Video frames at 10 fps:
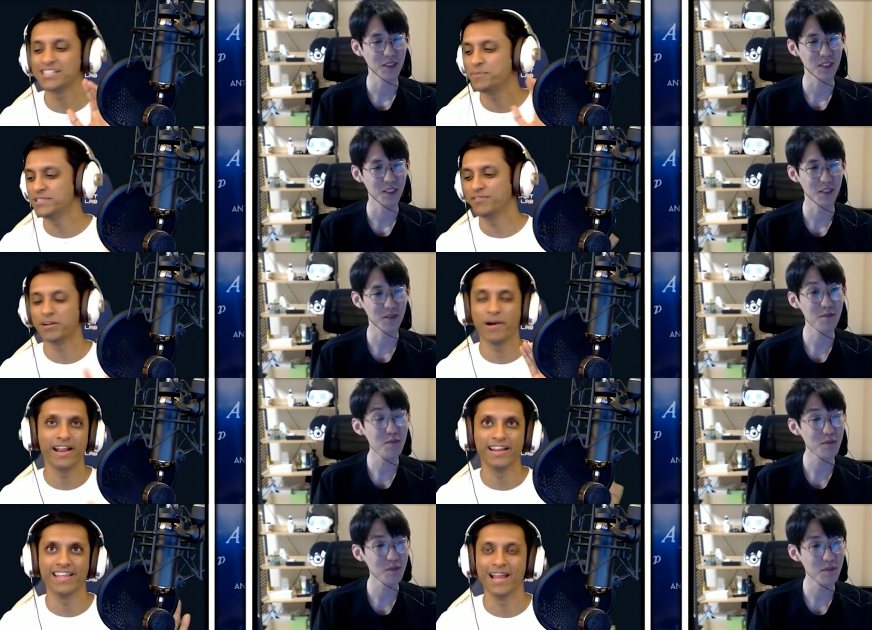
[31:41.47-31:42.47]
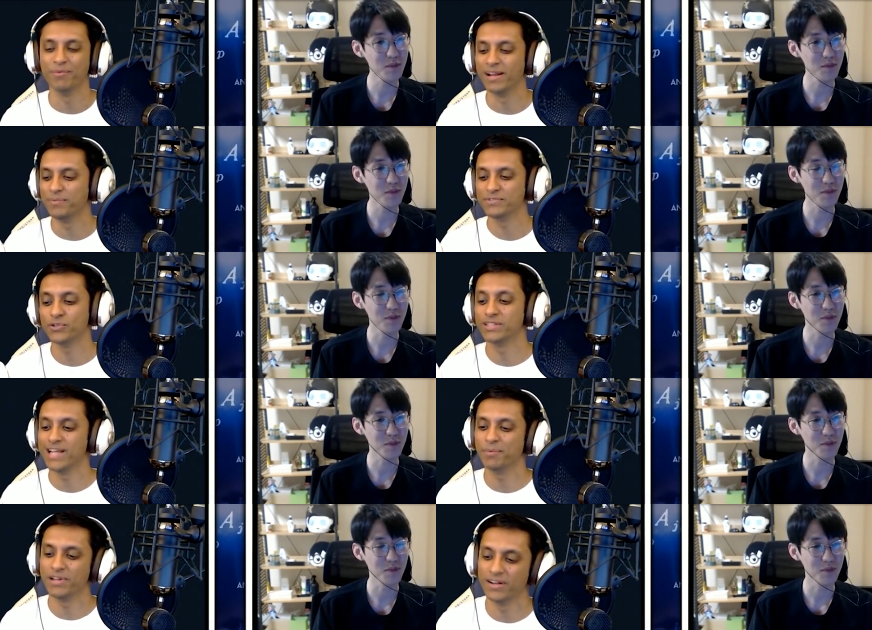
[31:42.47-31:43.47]
Speaker 1: specific about any game, right? So
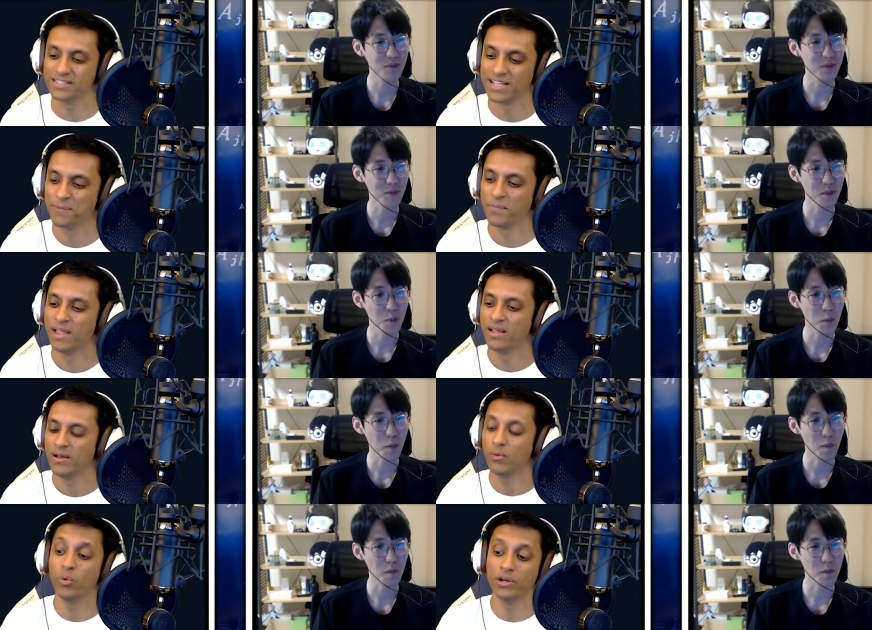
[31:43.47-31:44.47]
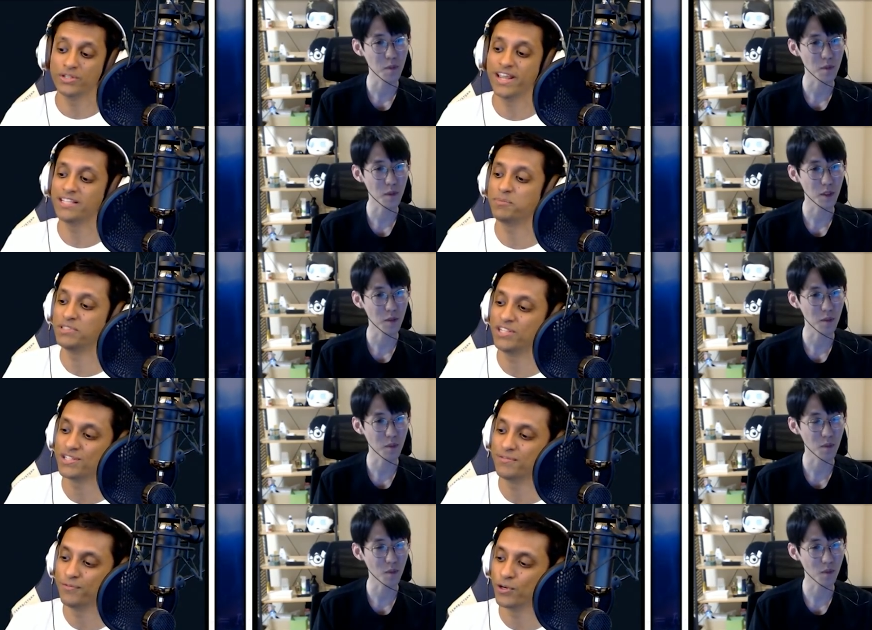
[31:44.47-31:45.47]
example here it is. One who takes
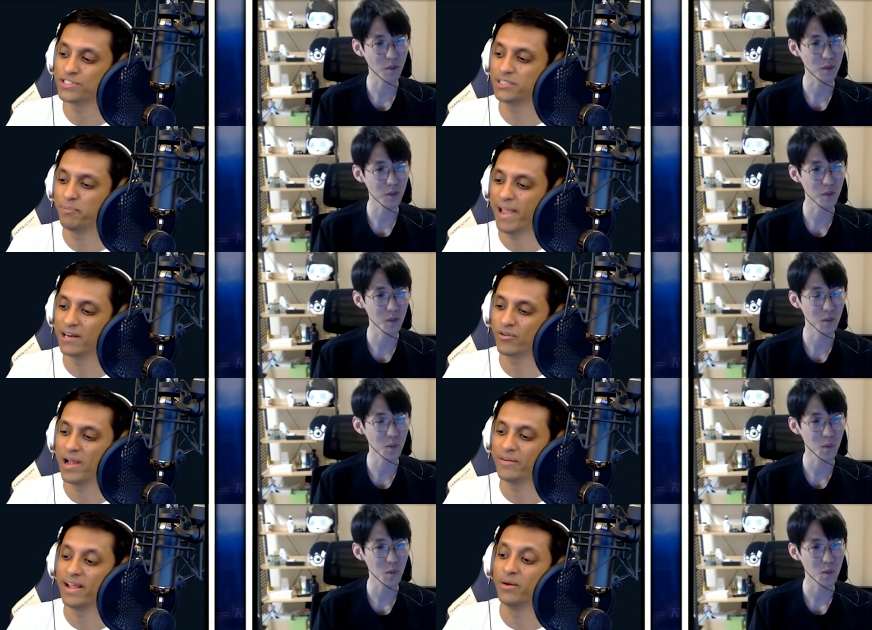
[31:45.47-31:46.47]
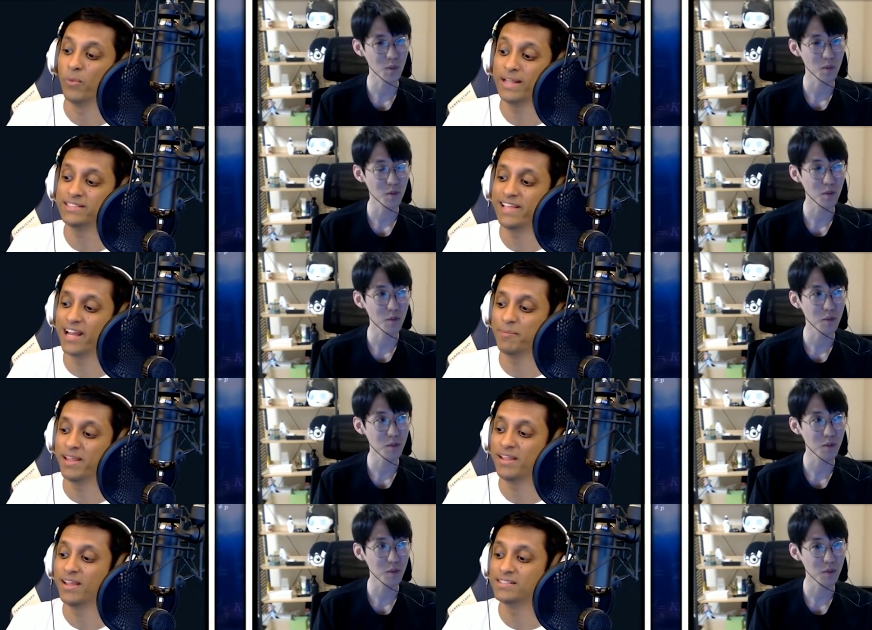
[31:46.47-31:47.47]
position first at the battleground and awaits the
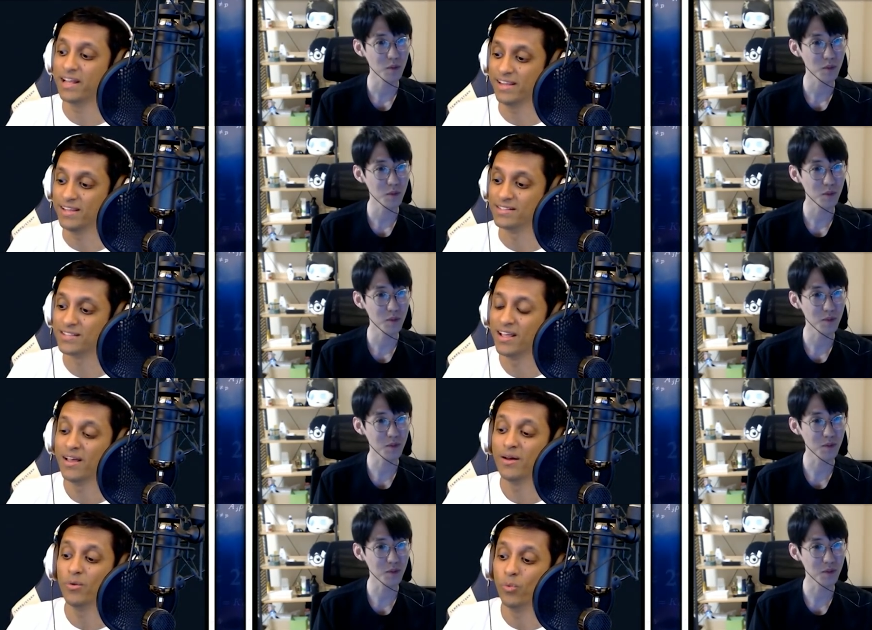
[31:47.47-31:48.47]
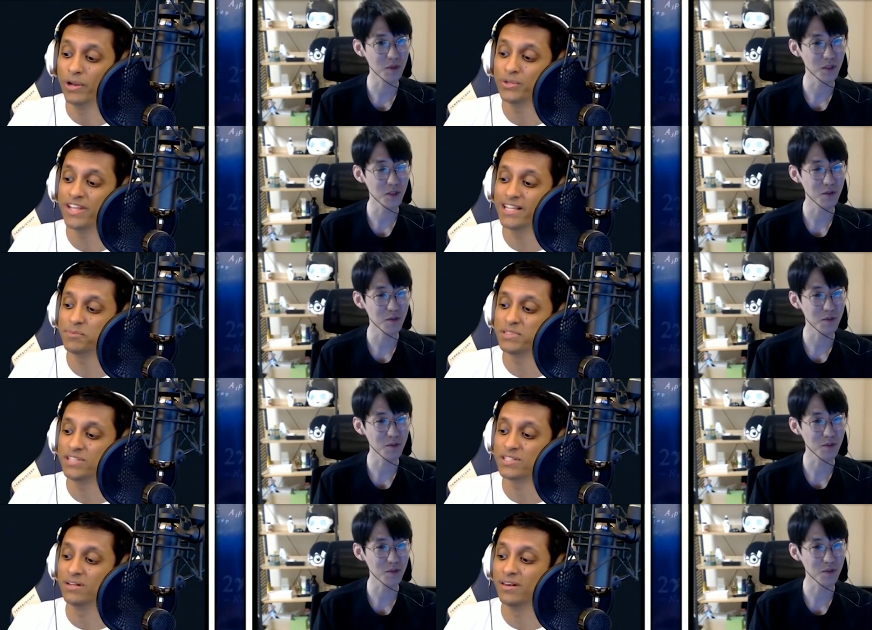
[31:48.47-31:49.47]
enemy is at ease. One who takes
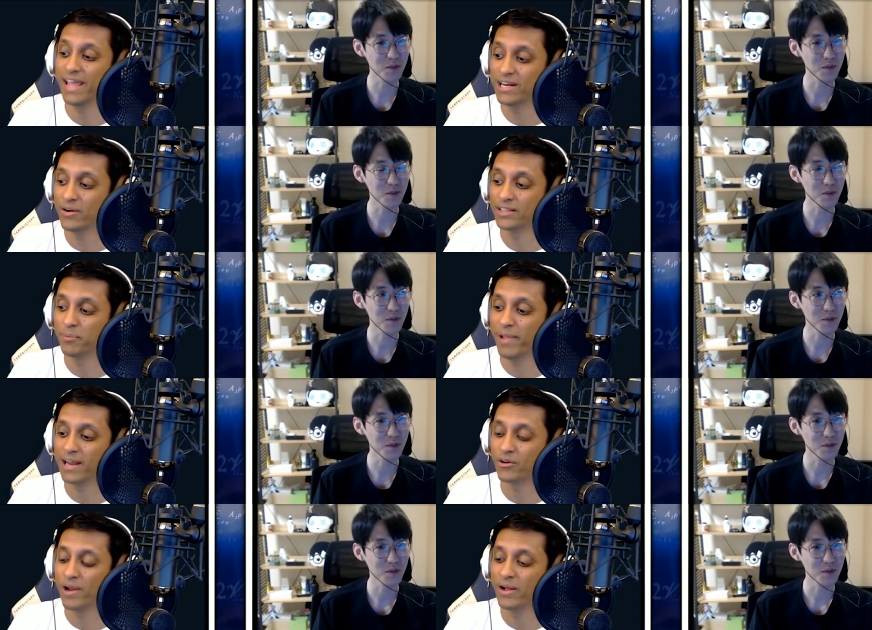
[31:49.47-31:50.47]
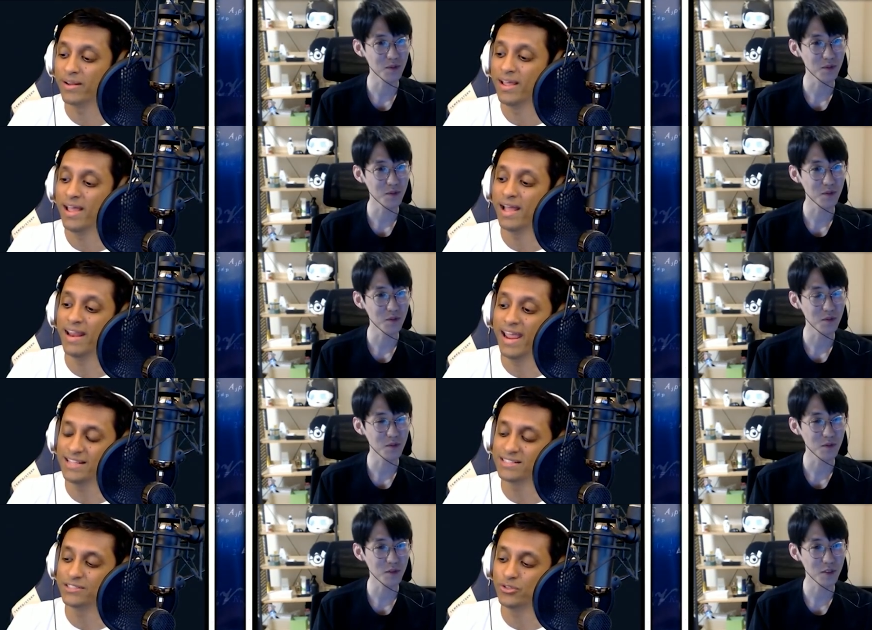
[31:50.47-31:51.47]
position later at the battleground and
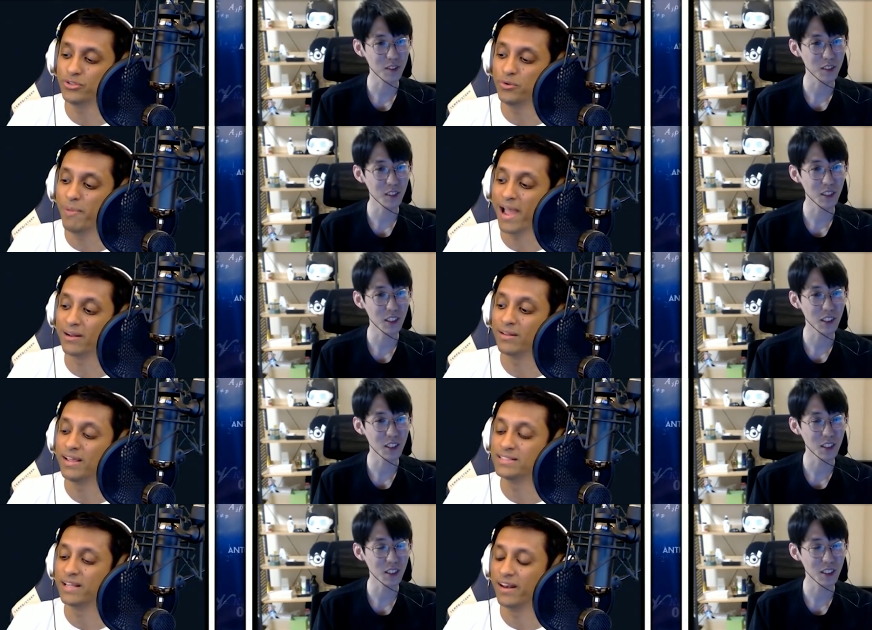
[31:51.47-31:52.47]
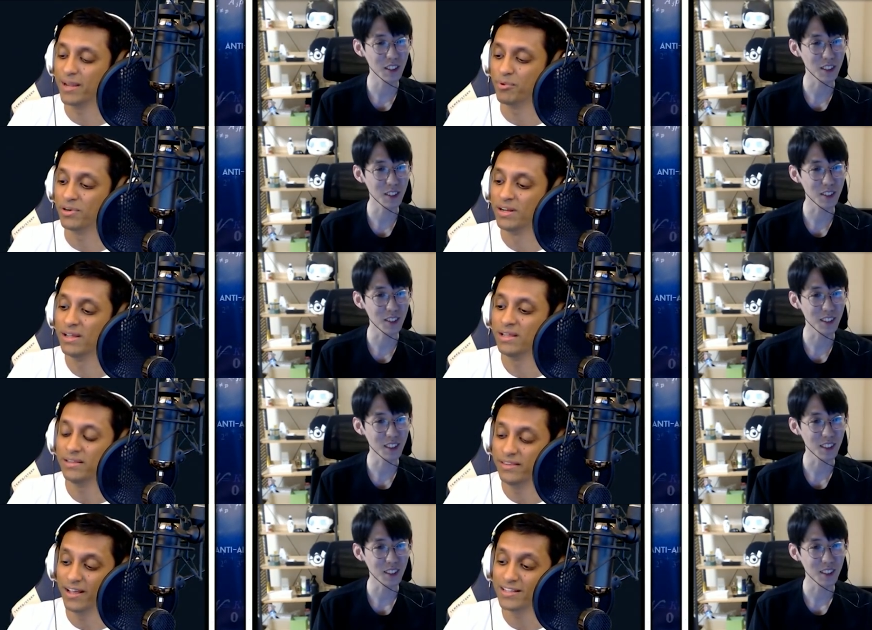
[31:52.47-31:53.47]
hastens to do battle is at labor.
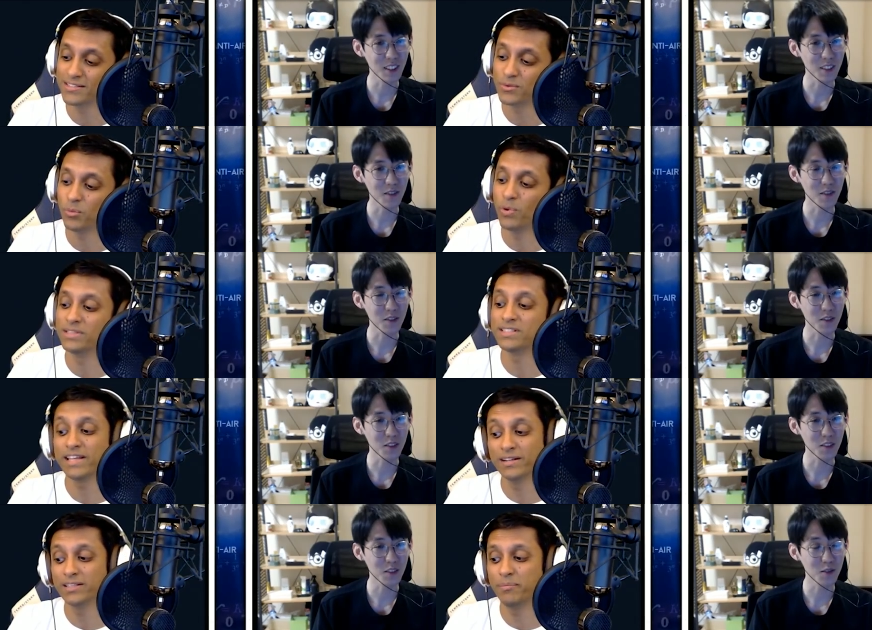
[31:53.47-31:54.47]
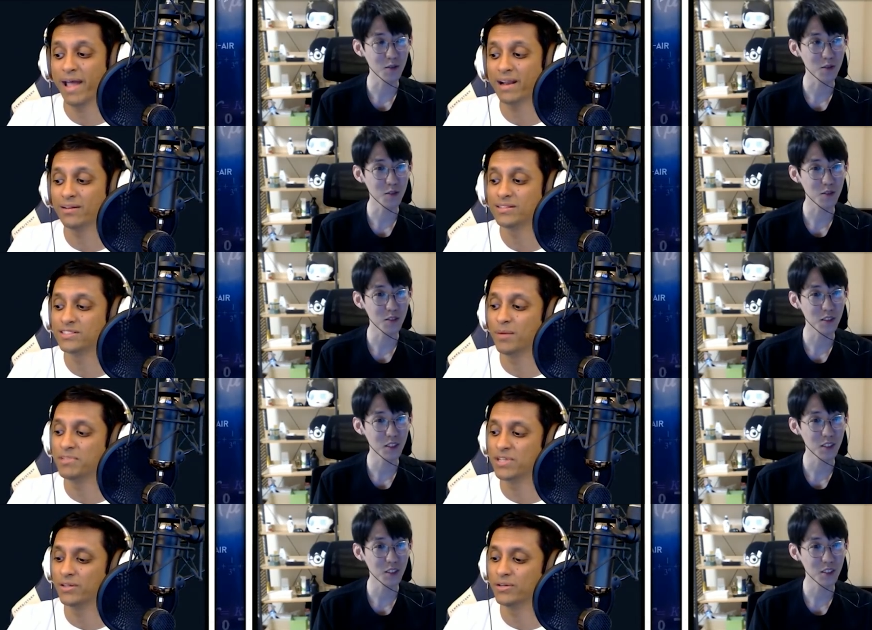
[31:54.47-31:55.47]
Thus, one skilled at battle
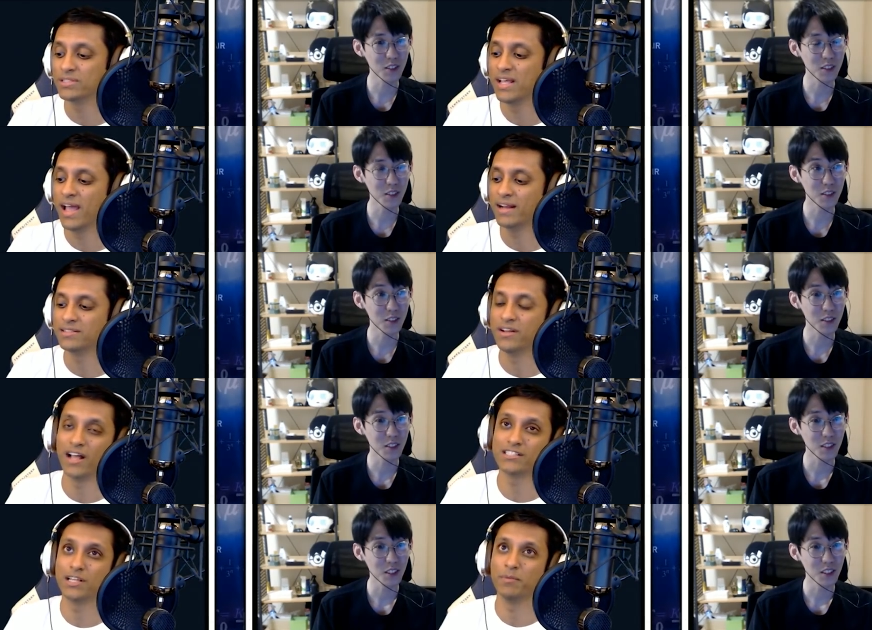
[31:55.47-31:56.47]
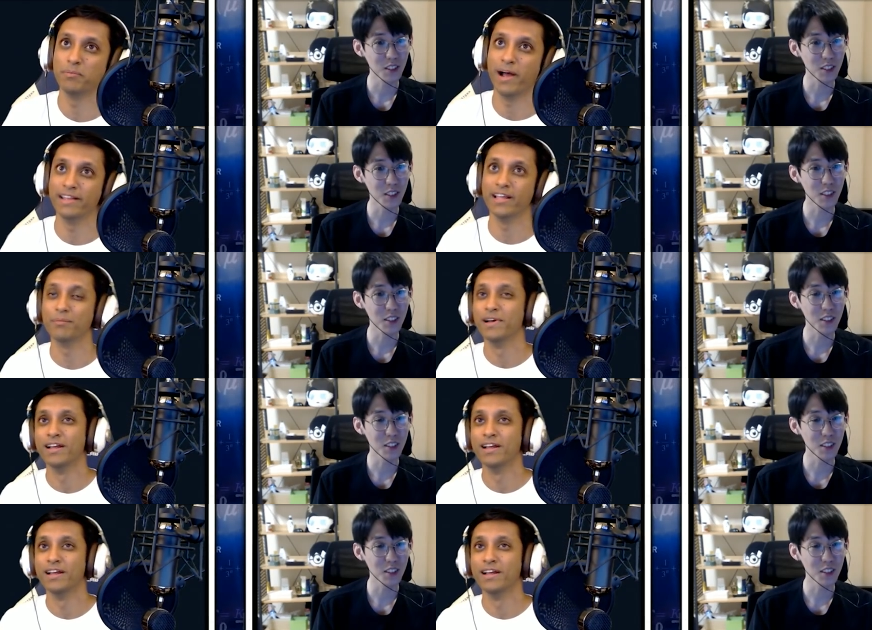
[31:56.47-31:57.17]
summons others and is not summoned by them.